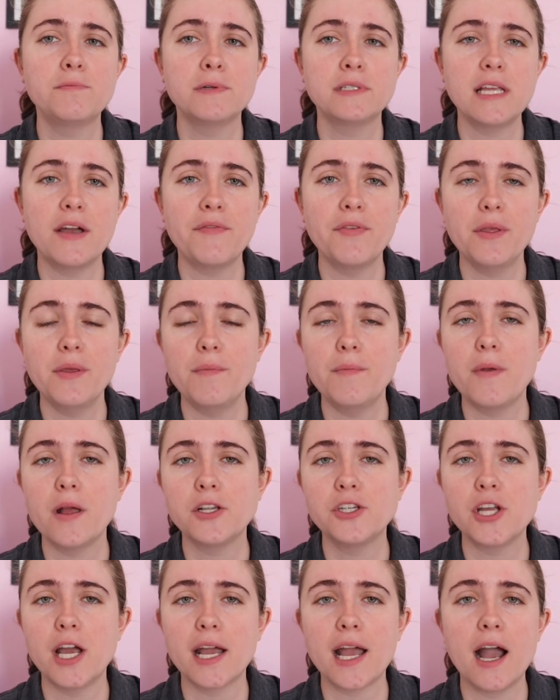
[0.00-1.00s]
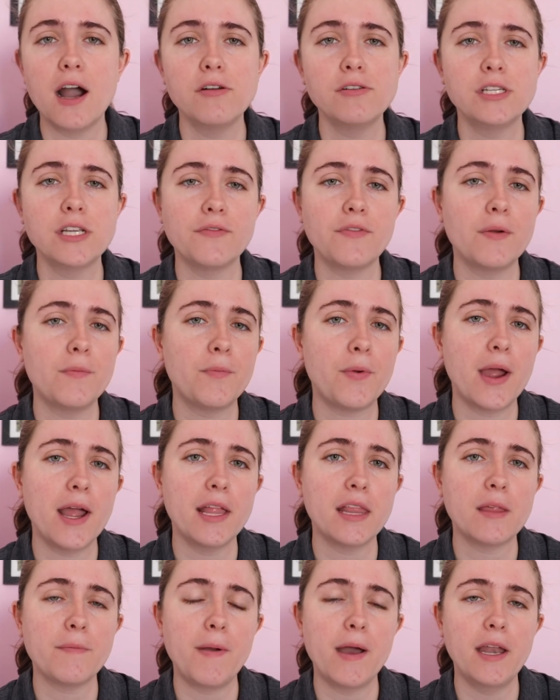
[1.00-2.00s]
but definitely check out different
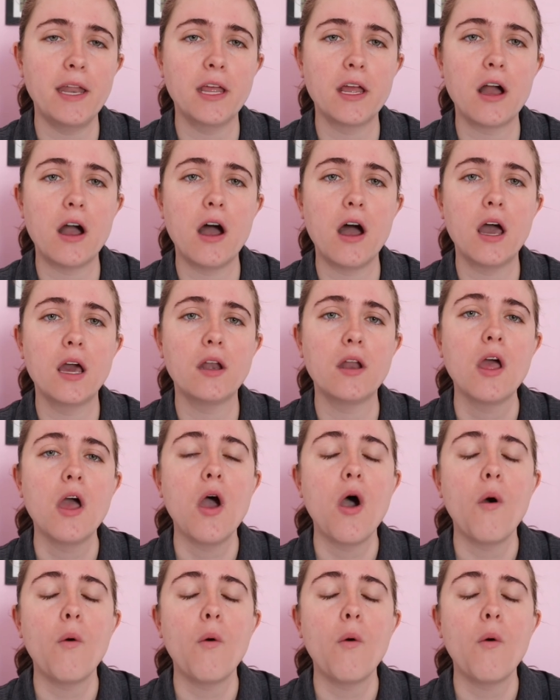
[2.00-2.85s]
brands depending on